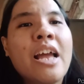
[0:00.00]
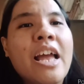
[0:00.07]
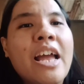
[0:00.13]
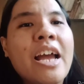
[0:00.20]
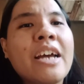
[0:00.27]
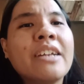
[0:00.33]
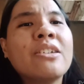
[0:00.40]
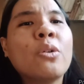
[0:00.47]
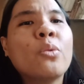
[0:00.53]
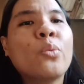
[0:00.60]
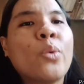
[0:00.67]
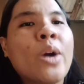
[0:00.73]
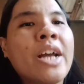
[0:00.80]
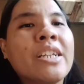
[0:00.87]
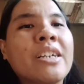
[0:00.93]
And the
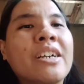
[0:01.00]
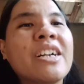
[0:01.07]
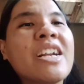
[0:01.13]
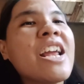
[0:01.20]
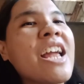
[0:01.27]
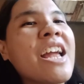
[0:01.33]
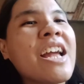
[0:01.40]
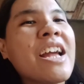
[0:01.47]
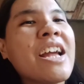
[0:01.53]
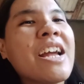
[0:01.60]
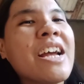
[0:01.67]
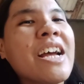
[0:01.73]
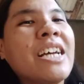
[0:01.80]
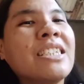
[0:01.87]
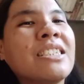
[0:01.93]
winner
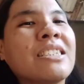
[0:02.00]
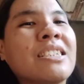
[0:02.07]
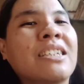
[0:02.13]
is